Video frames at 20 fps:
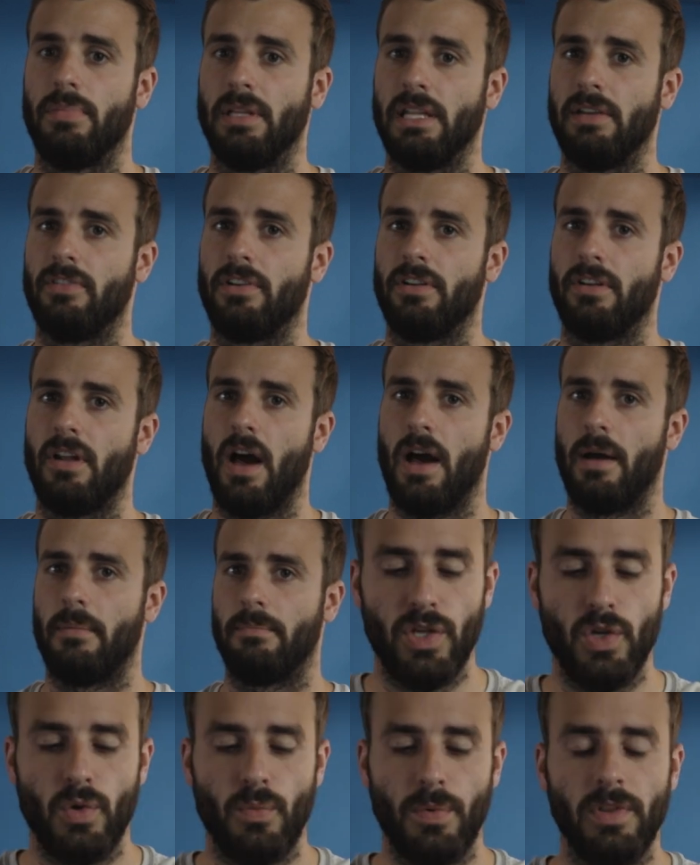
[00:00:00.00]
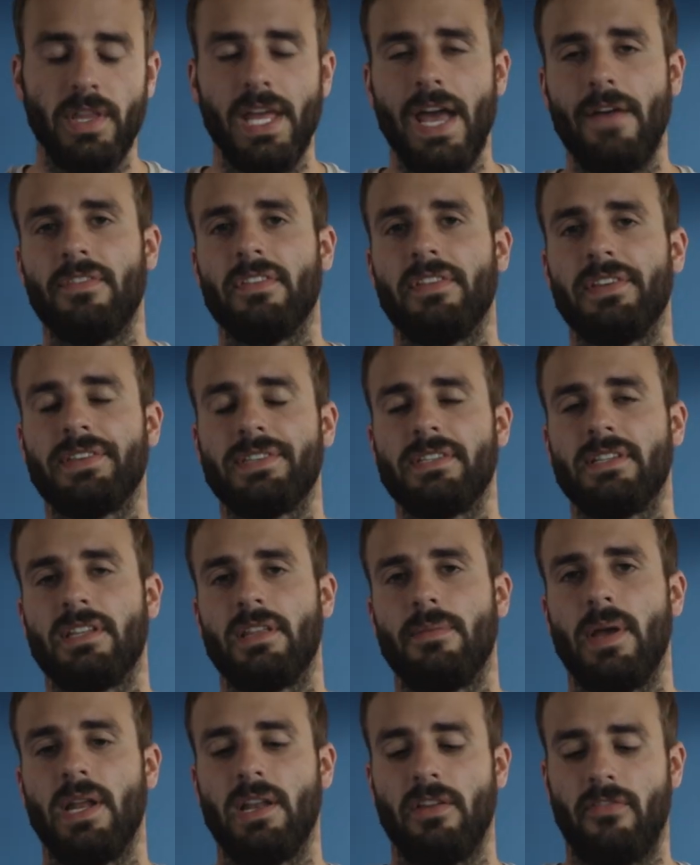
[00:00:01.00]
believe it or not. But you really have to listen to
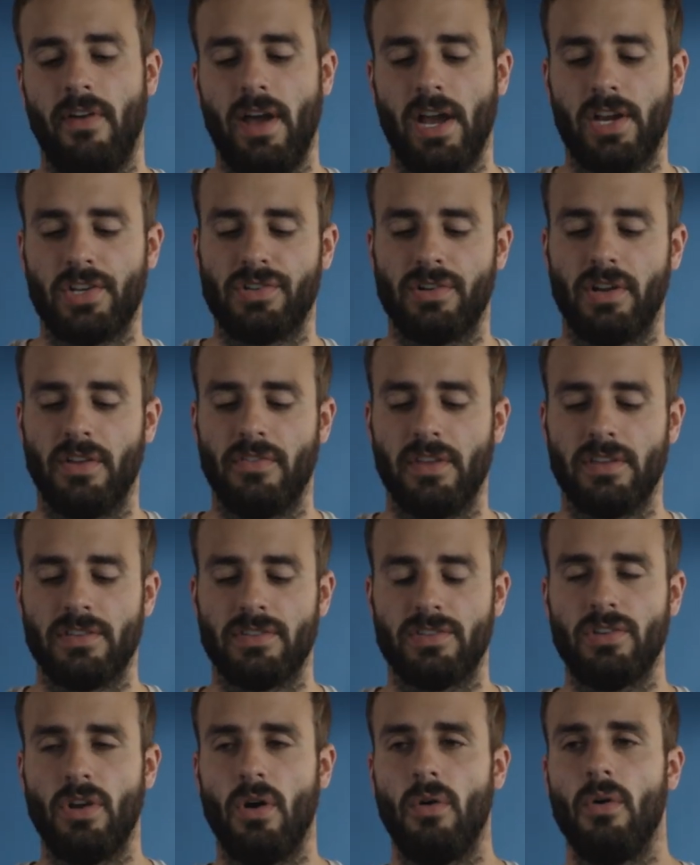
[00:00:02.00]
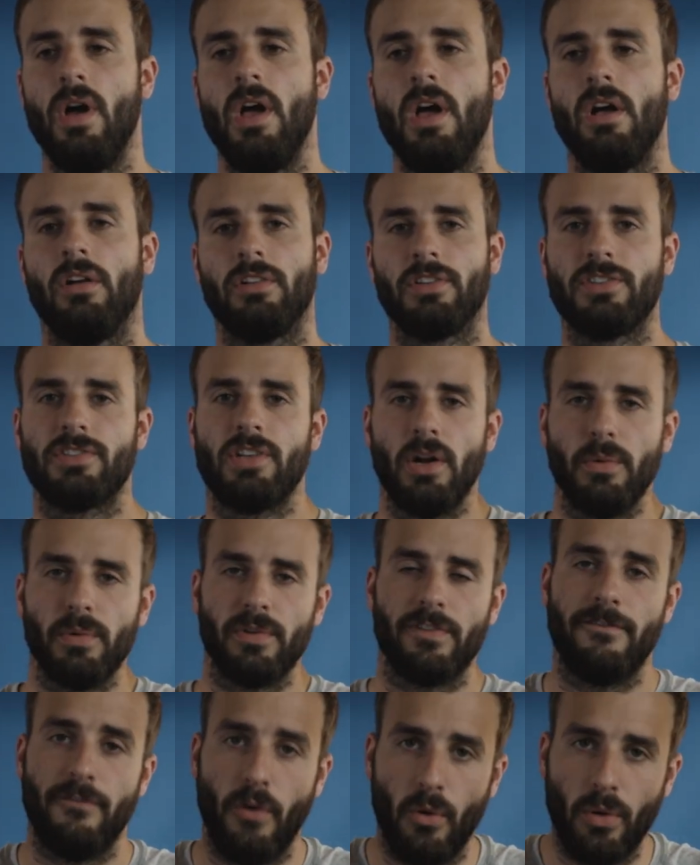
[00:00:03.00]
the manufacturer on this. So we'll start
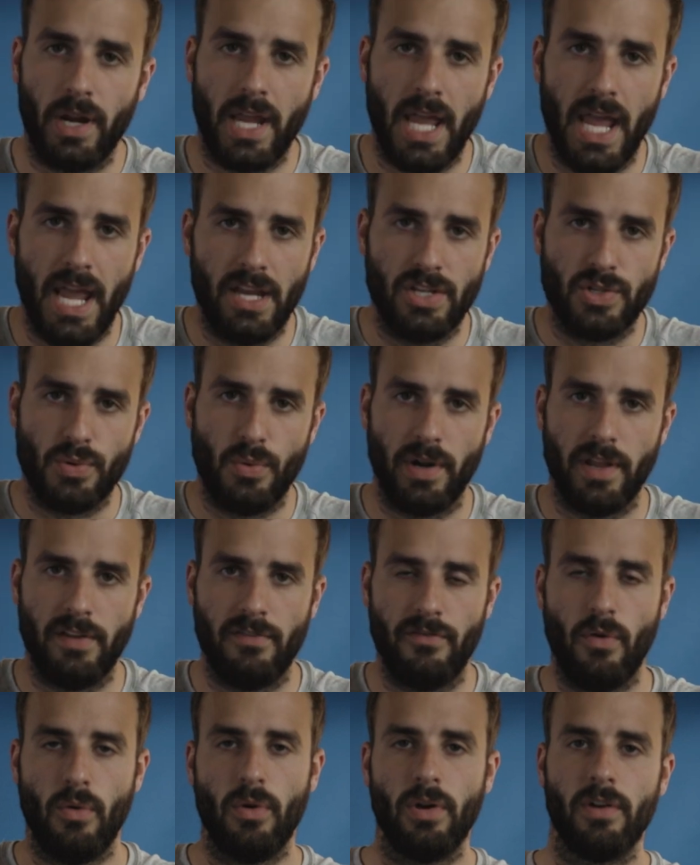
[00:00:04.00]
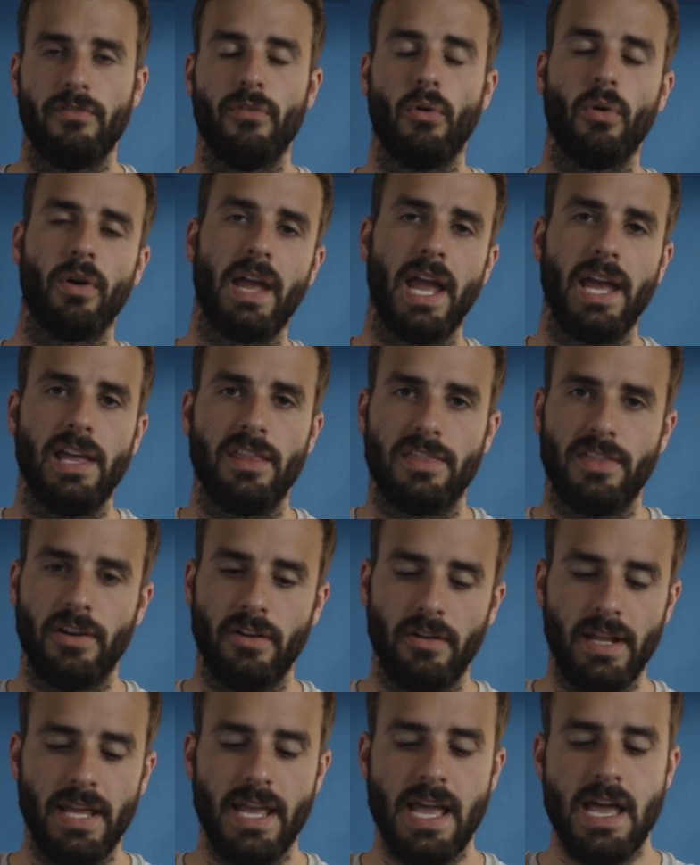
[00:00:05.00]
with 4K 24, 4K
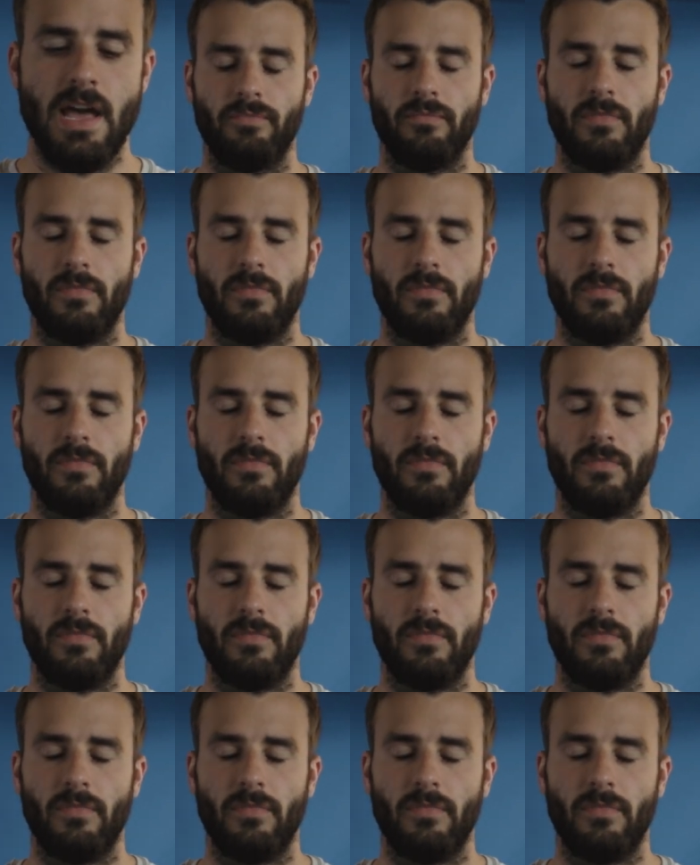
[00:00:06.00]
30.